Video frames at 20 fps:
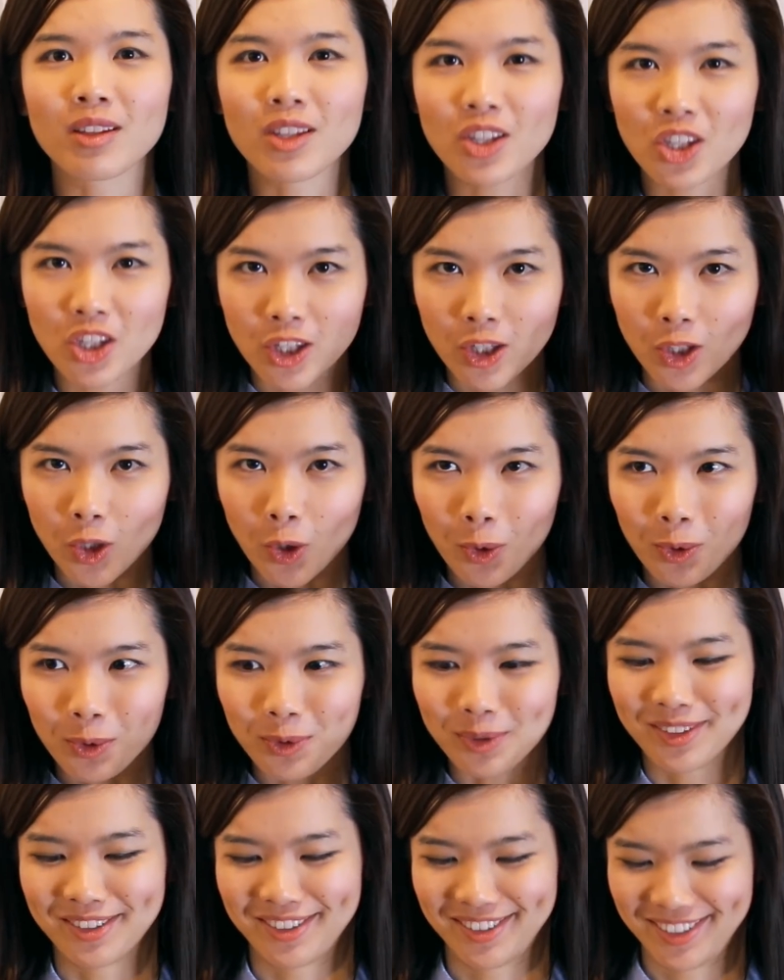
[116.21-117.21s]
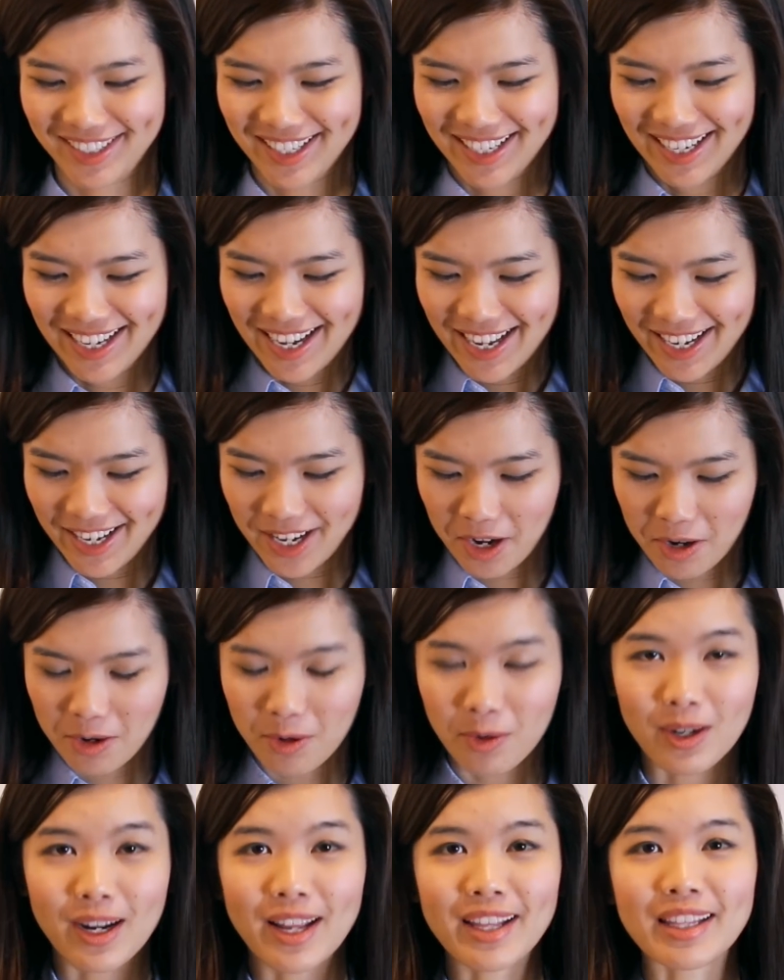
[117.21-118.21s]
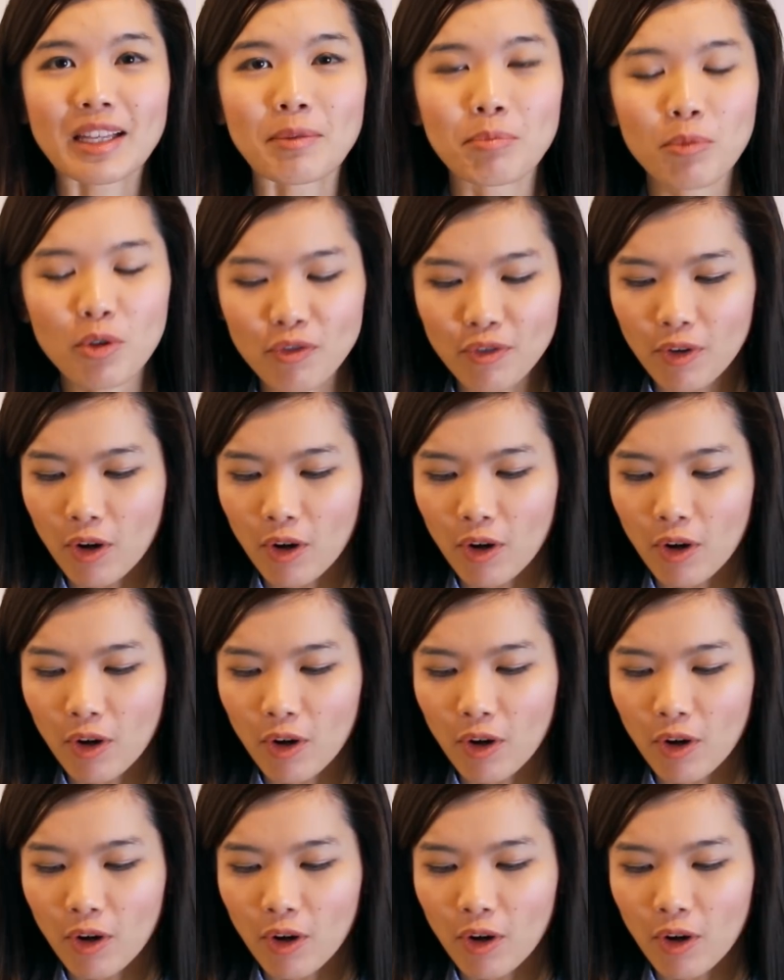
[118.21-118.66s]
snow. Now let's move